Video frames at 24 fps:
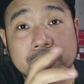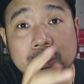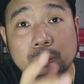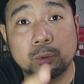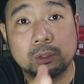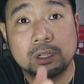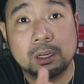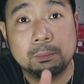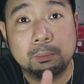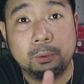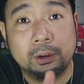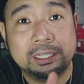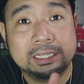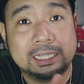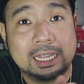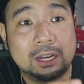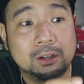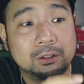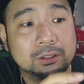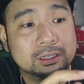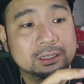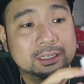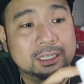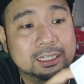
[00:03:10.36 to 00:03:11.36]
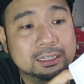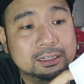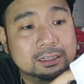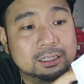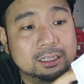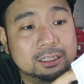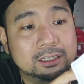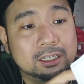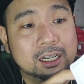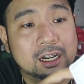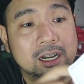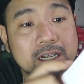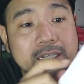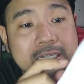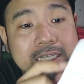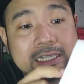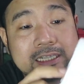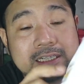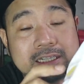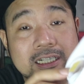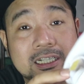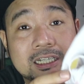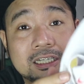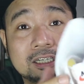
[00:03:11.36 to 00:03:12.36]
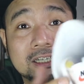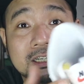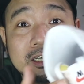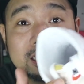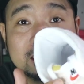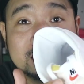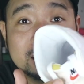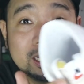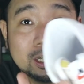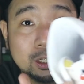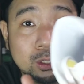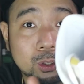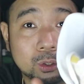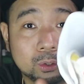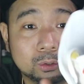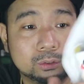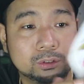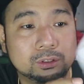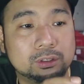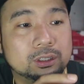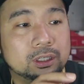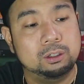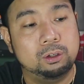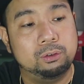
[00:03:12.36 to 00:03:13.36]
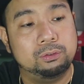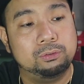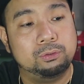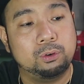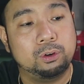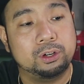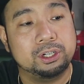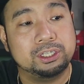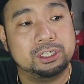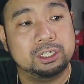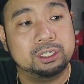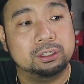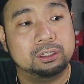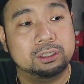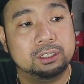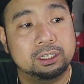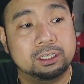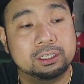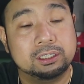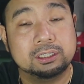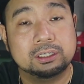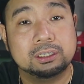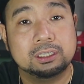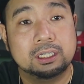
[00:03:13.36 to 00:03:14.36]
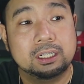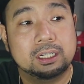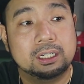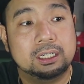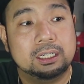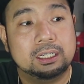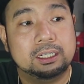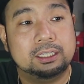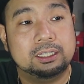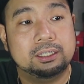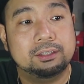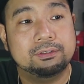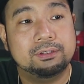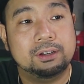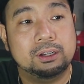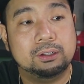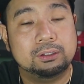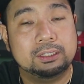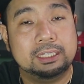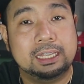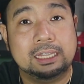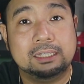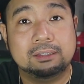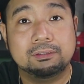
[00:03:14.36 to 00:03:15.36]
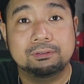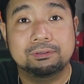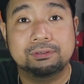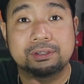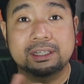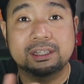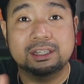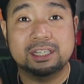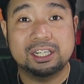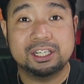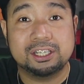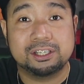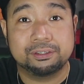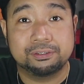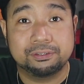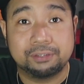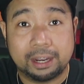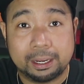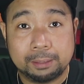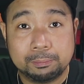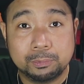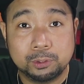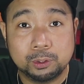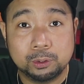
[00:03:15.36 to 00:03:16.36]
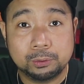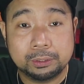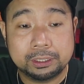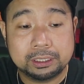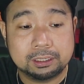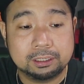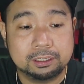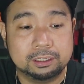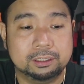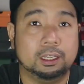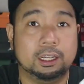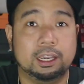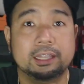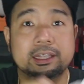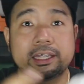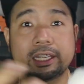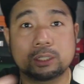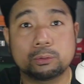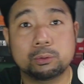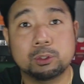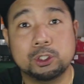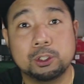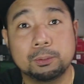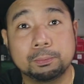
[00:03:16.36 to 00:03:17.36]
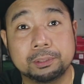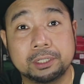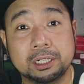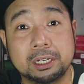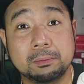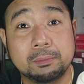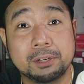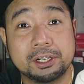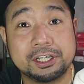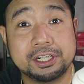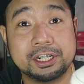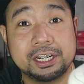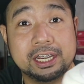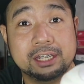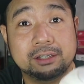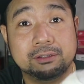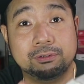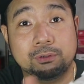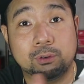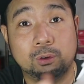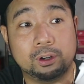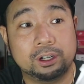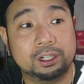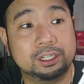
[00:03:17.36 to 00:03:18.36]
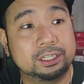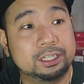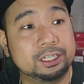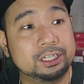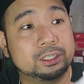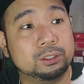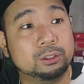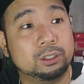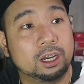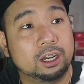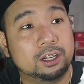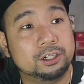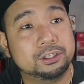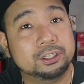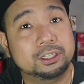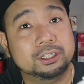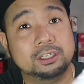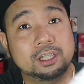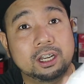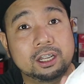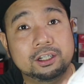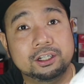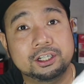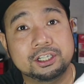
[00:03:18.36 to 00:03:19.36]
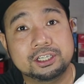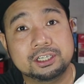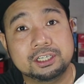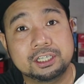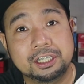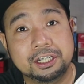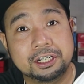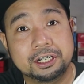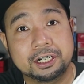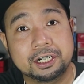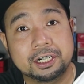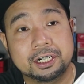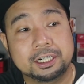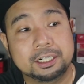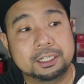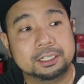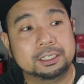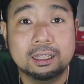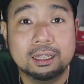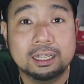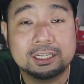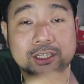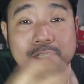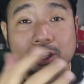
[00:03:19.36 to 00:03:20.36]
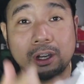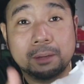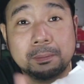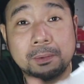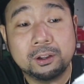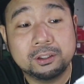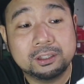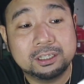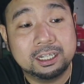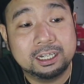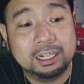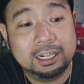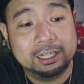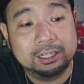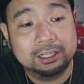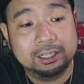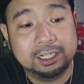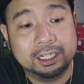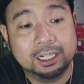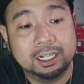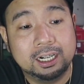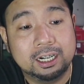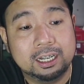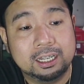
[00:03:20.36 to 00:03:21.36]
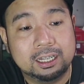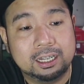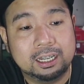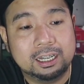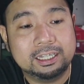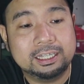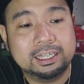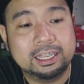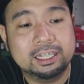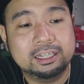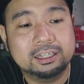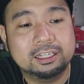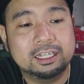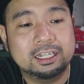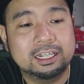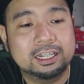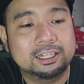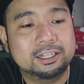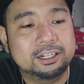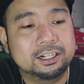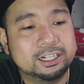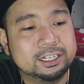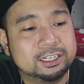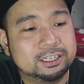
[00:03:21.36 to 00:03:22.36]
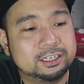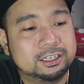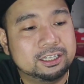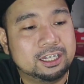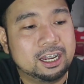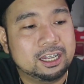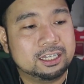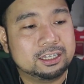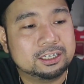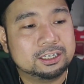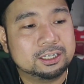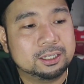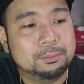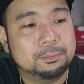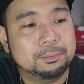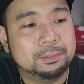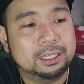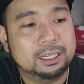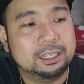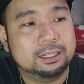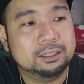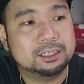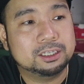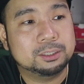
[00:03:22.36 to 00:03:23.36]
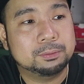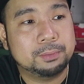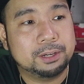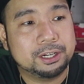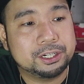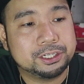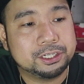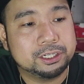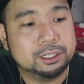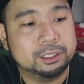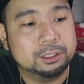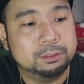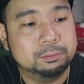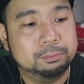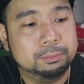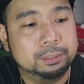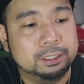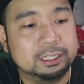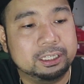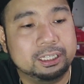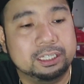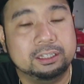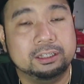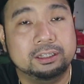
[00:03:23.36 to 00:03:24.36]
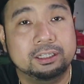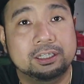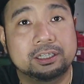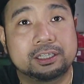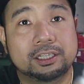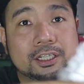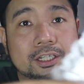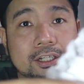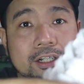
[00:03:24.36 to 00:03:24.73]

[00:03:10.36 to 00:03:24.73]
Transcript: just want to point out that the tongue is a little yellowed. Of course, it does give out that vintage vibe to it, and that's what you pretty much get for this $100 sneaker. Let's talk about the leather. Again, the leather is not something special, but it does